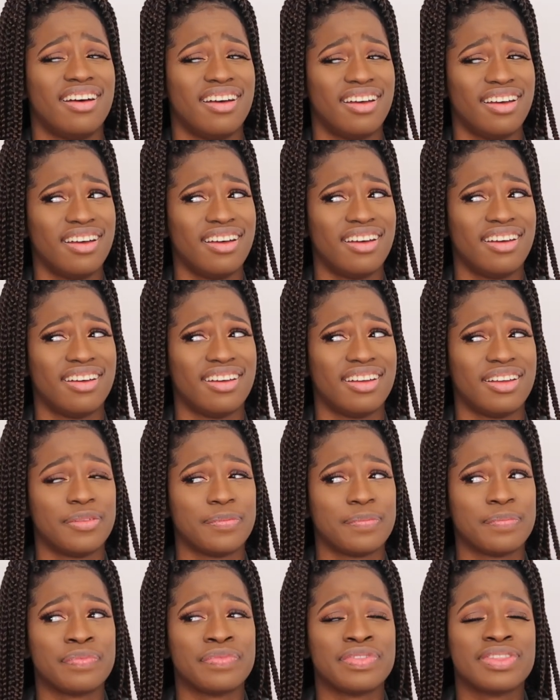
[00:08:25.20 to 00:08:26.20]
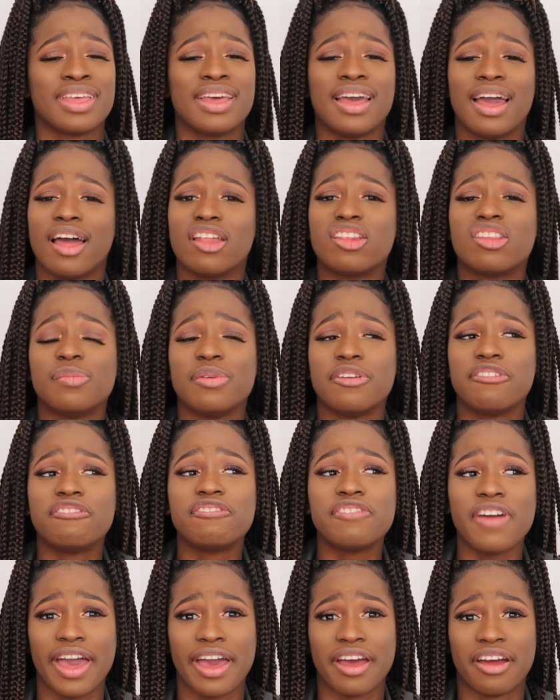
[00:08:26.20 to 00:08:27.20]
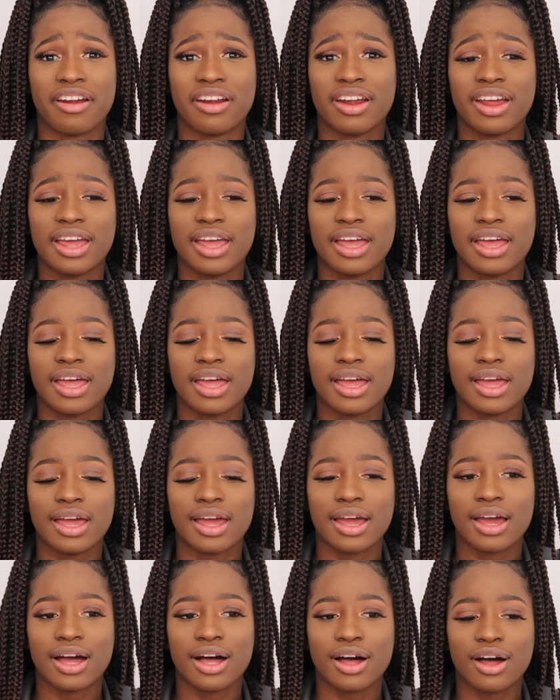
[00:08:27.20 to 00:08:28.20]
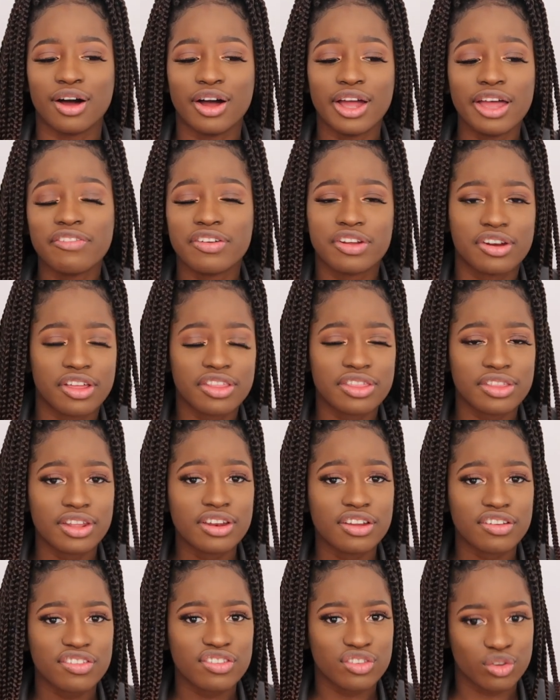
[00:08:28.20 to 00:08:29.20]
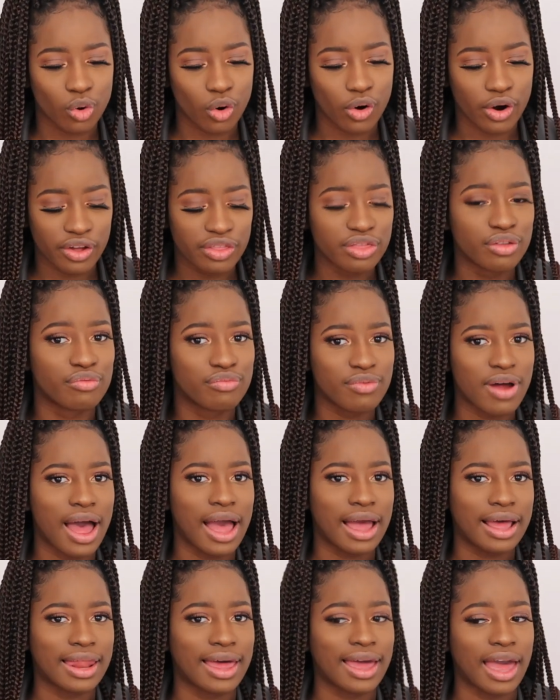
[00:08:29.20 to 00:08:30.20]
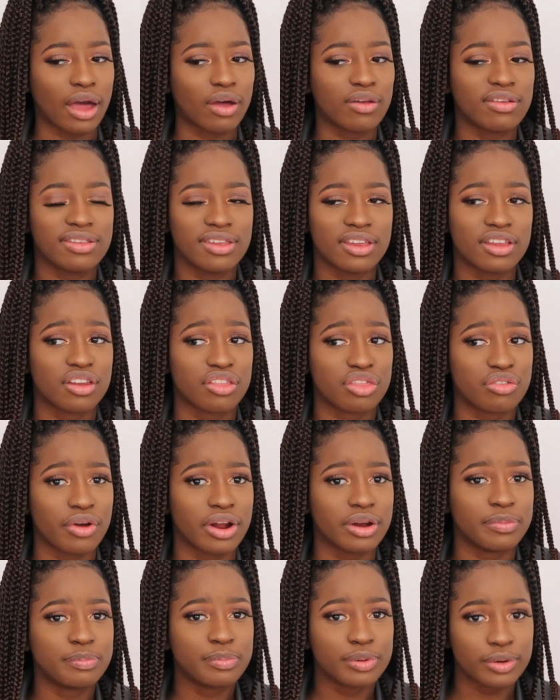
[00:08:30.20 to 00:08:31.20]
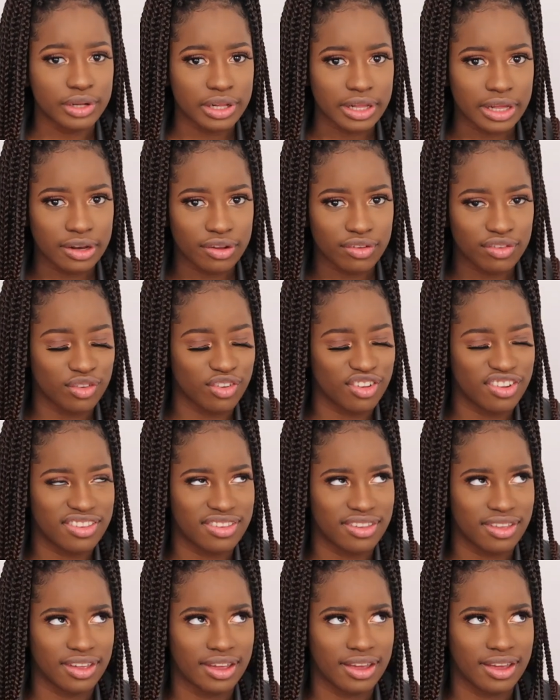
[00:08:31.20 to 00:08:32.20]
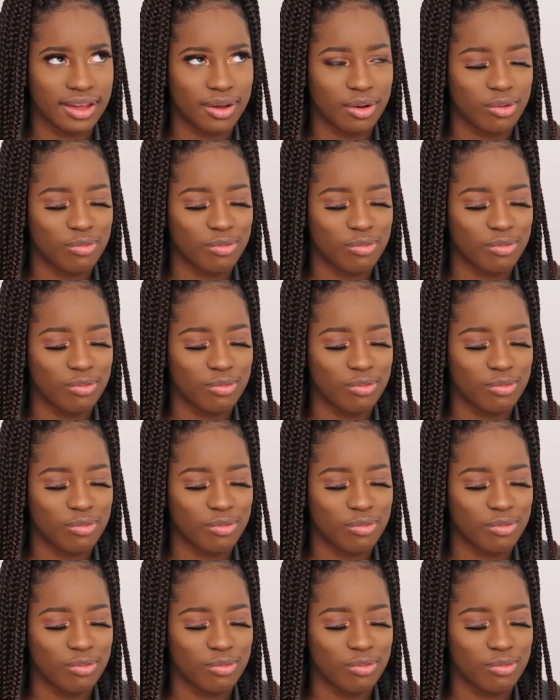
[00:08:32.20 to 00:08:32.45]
huh and to be fair even on in the store on the rack like I could see the thread pulling so it's like